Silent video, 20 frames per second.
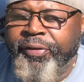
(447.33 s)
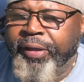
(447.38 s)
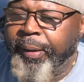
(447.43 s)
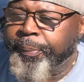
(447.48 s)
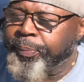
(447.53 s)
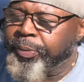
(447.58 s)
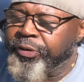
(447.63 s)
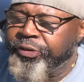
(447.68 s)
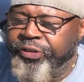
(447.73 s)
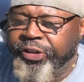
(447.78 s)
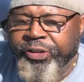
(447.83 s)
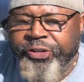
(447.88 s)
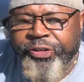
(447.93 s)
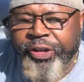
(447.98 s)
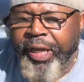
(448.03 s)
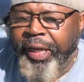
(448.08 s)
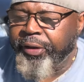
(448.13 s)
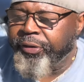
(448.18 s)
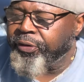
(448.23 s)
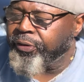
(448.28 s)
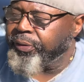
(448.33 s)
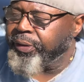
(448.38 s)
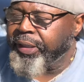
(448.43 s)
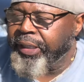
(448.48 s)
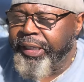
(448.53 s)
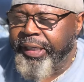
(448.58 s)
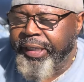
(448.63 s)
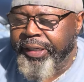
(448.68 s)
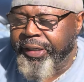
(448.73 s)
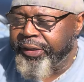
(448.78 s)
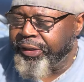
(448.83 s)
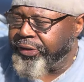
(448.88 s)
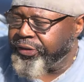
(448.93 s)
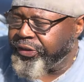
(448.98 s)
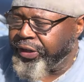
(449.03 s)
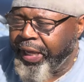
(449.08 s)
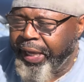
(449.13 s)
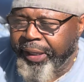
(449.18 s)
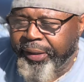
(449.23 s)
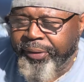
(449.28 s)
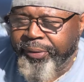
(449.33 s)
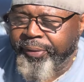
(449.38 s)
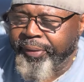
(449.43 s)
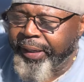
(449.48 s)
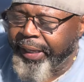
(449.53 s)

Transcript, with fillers: I appreciate y'all tuning in to the channel.